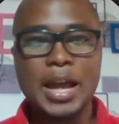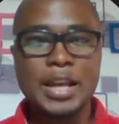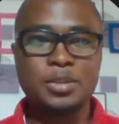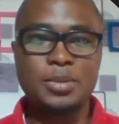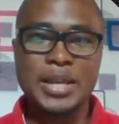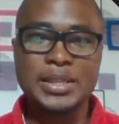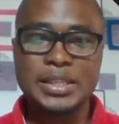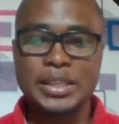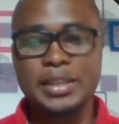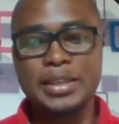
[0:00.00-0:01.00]
as we are
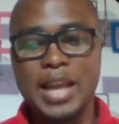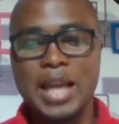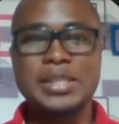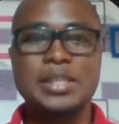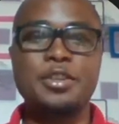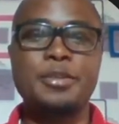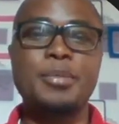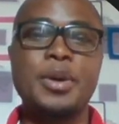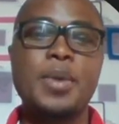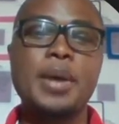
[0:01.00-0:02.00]
seeing, that's the
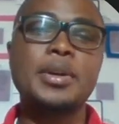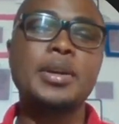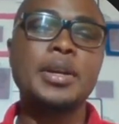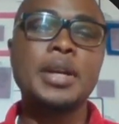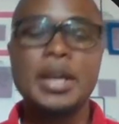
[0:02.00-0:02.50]
number one.